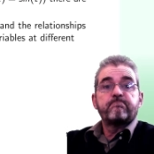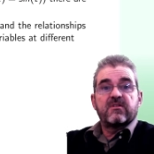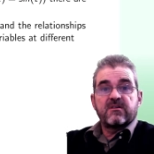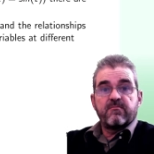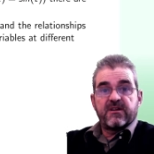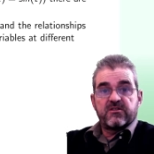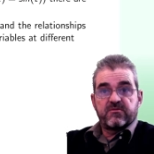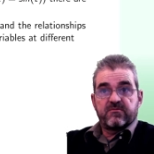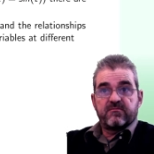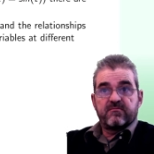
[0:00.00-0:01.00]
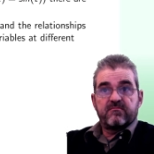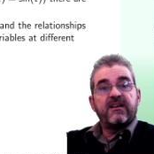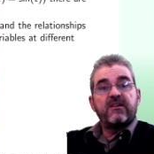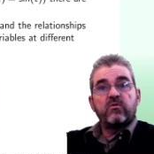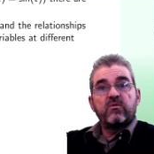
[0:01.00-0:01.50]
the temperature
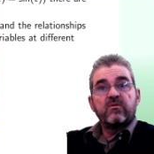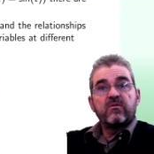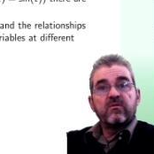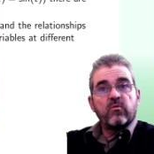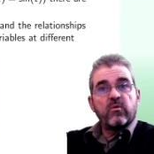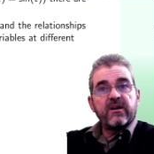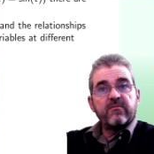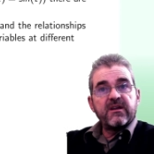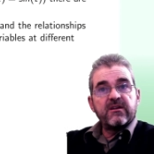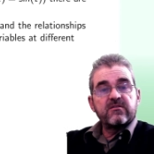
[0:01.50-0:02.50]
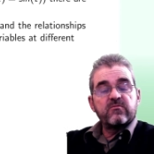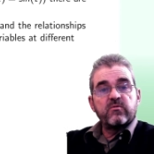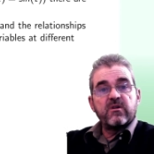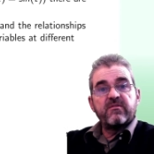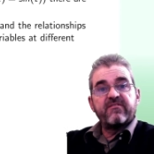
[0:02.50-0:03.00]
in 1
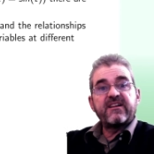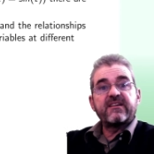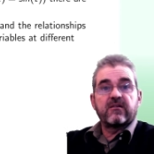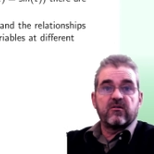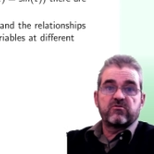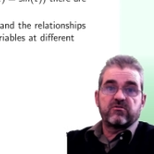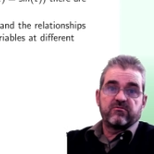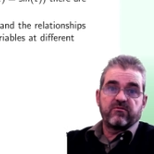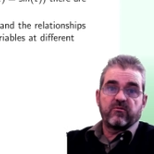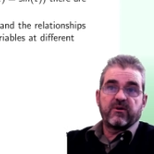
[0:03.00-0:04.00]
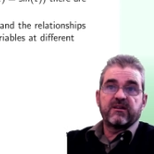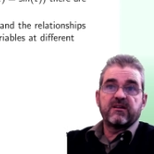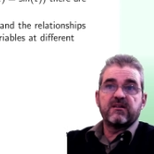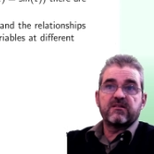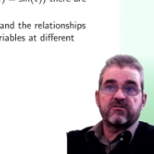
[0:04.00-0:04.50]
minute will be very close to the one
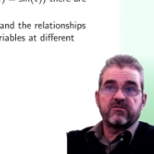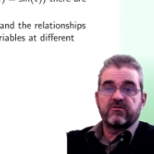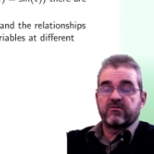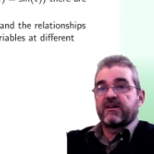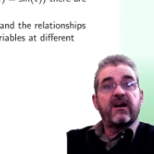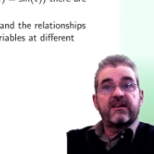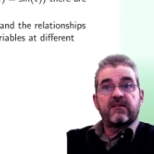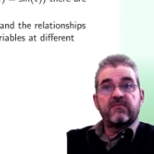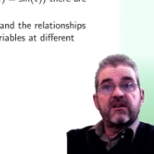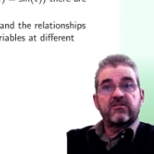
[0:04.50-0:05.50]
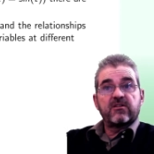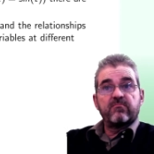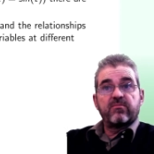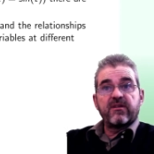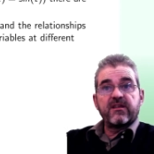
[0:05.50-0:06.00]
here, so, you know, I can make
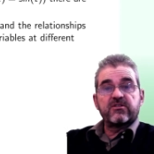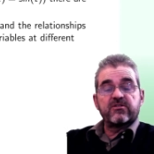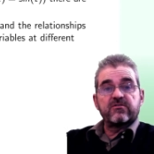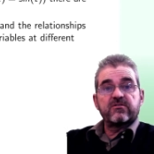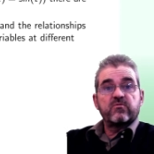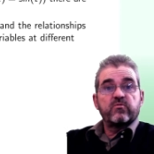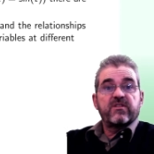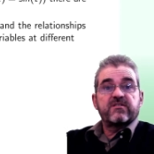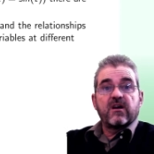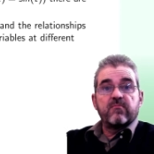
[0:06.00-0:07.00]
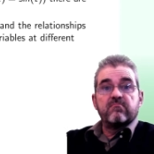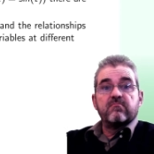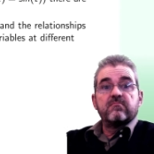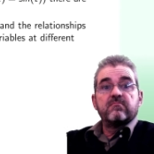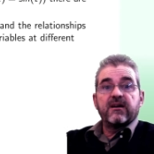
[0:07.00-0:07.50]
some predictions with
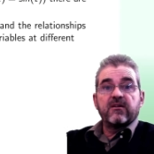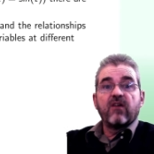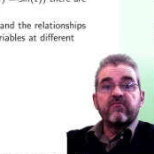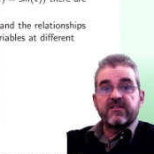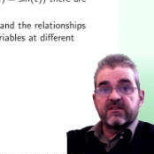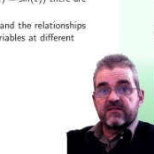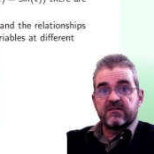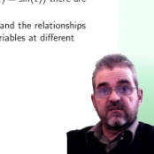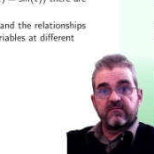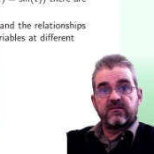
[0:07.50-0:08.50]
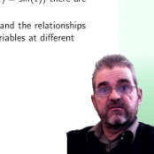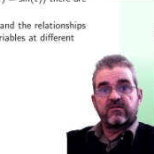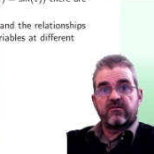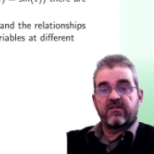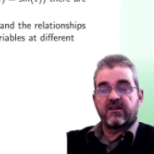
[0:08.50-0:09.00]
some confidence
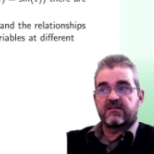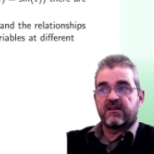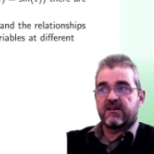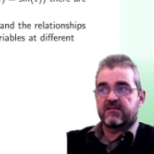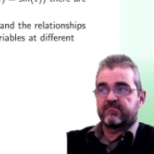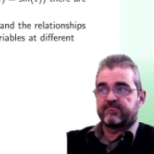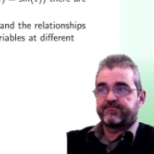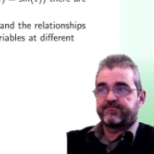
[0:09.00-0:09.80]
intervals and things like that.